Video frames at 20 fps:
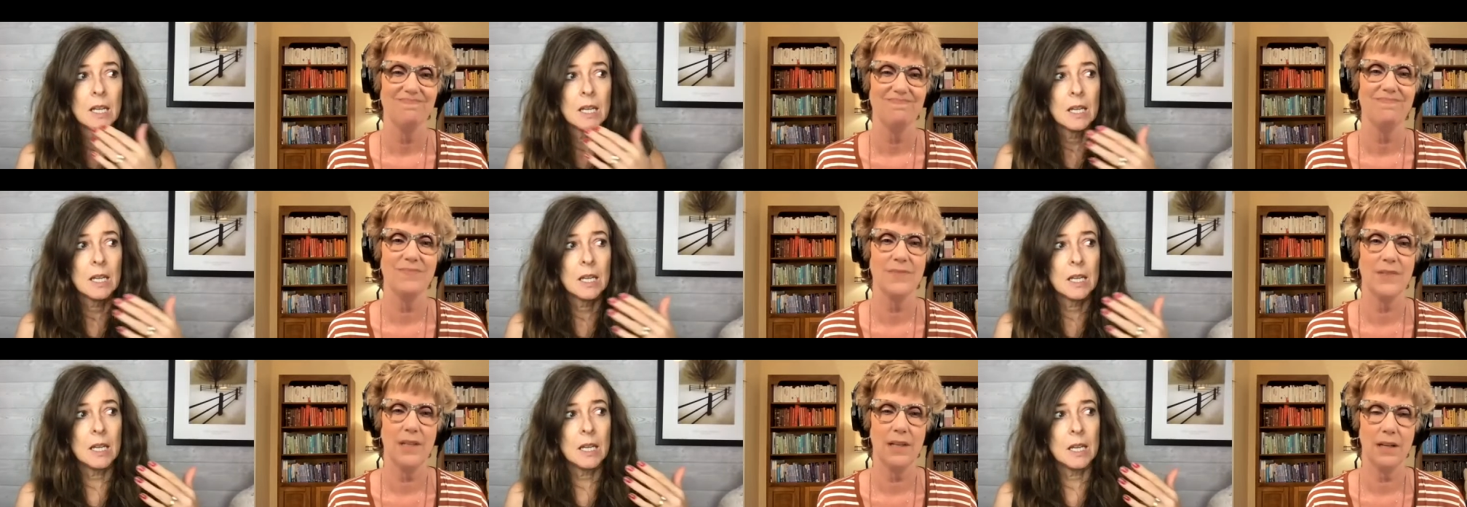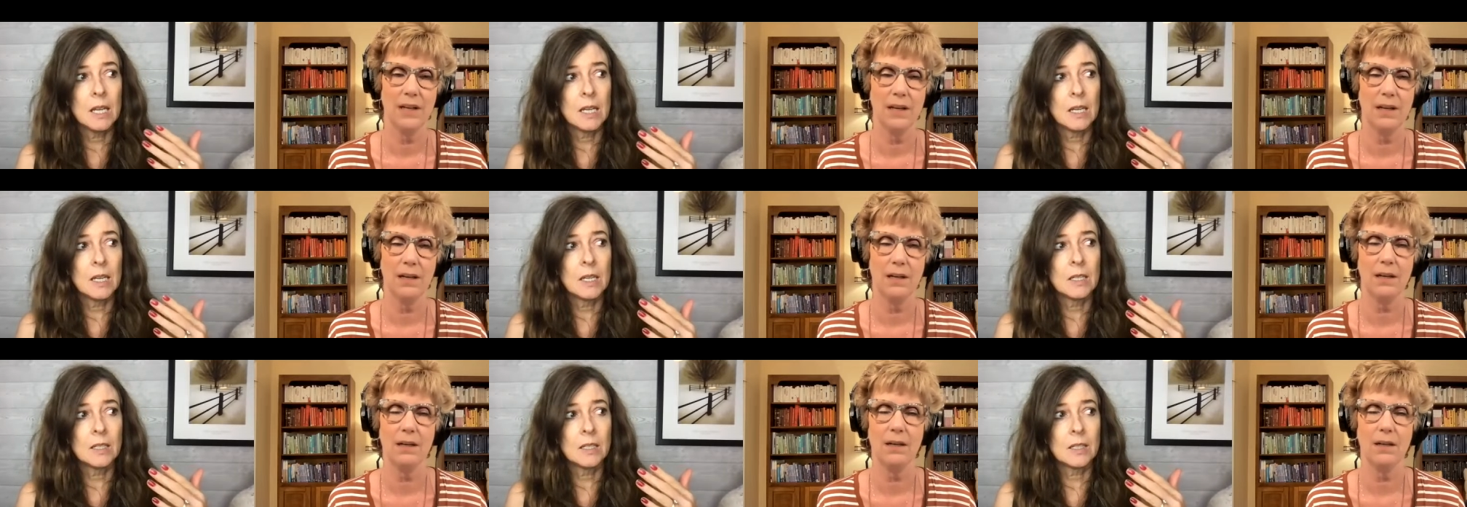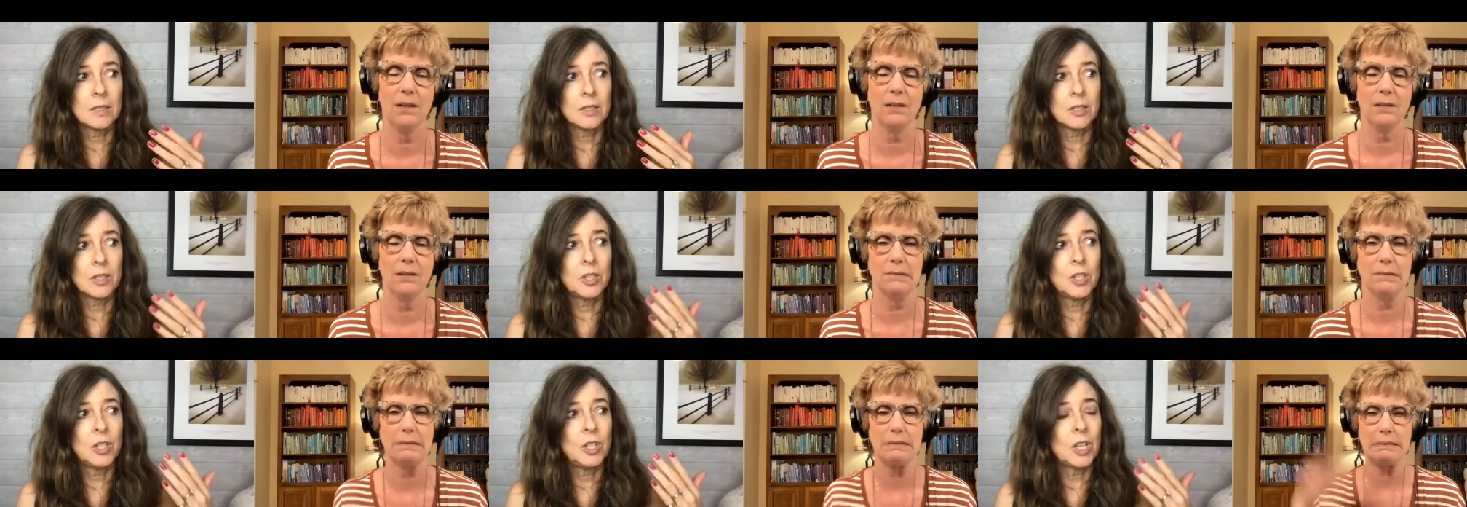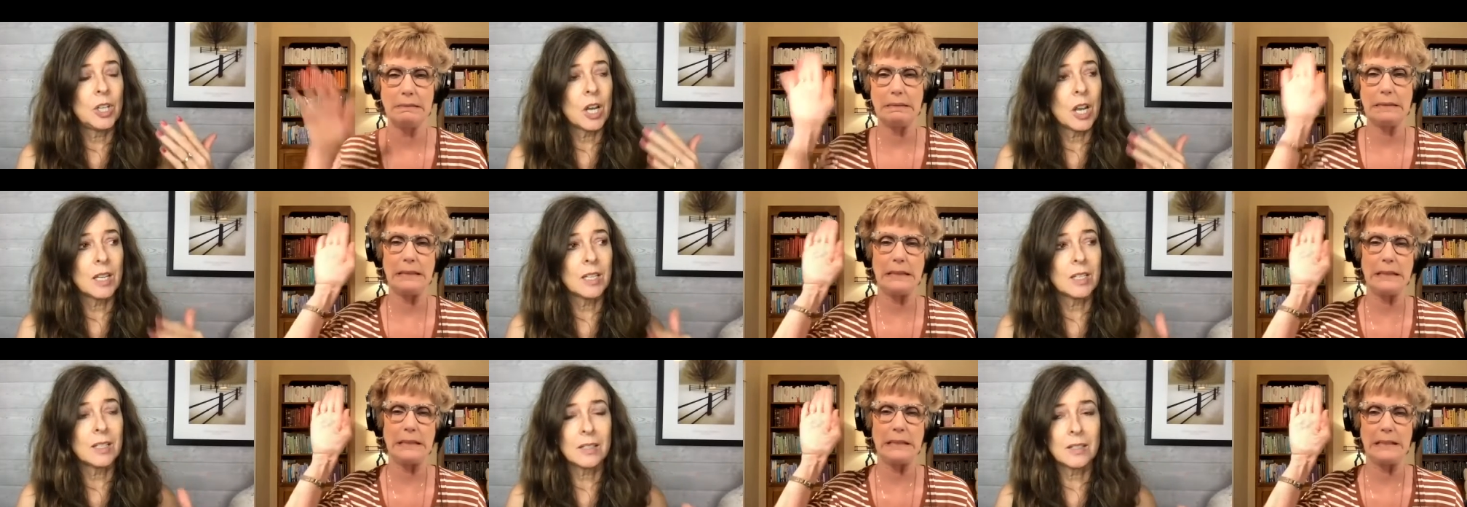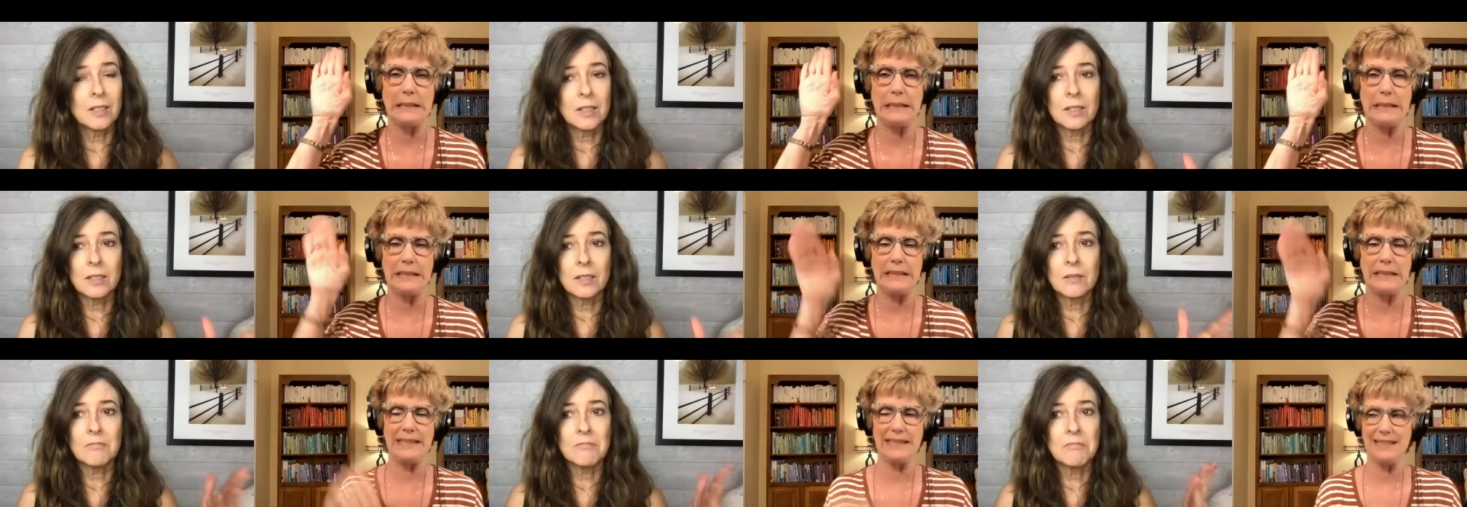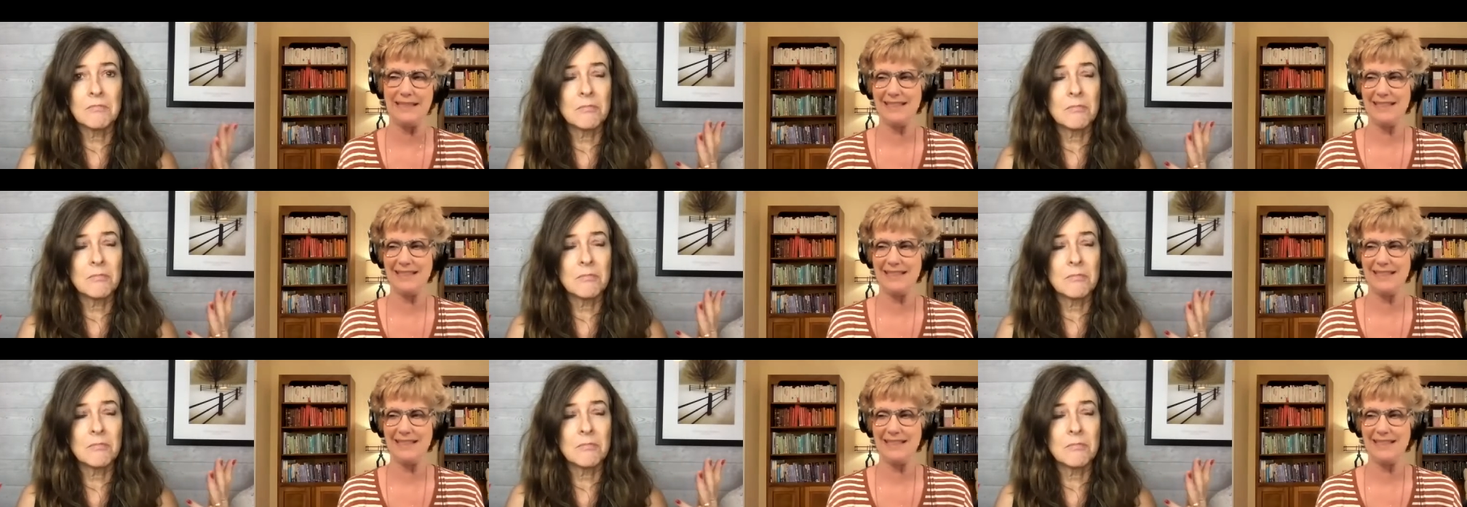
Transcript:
Speaker 1: yeah. is just